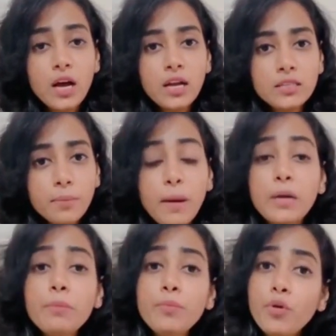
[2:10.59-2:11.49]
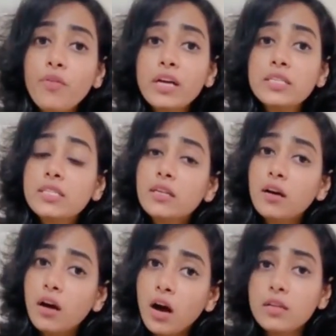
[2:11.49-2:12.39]
Department provides
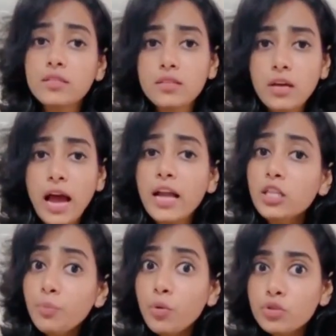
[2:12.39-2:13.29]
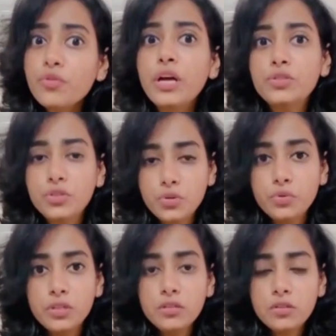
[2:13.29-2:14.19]
us and the postgraduate
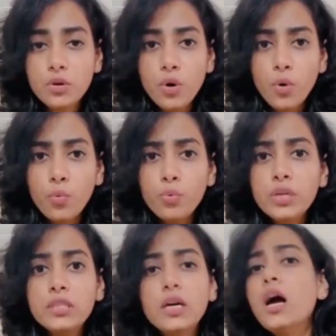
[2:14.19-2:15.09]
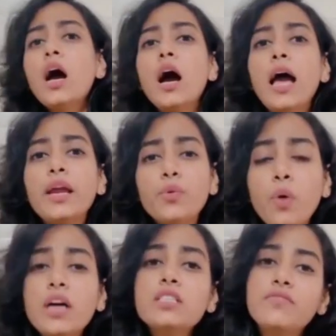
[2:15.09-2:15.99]
students with
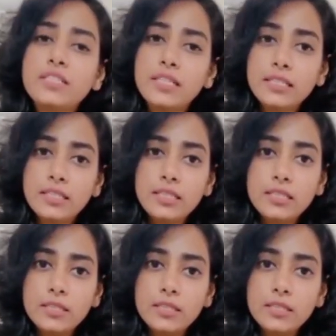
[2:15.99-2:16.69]
advanced facilities